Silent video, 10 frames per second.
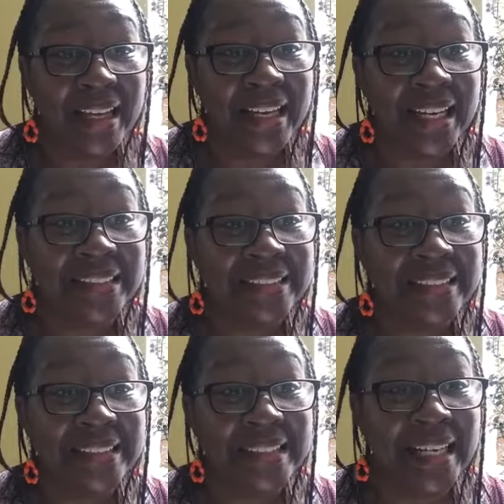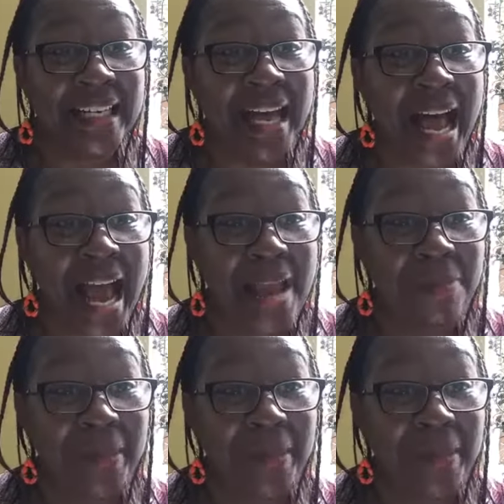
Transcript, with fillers: they are seated in high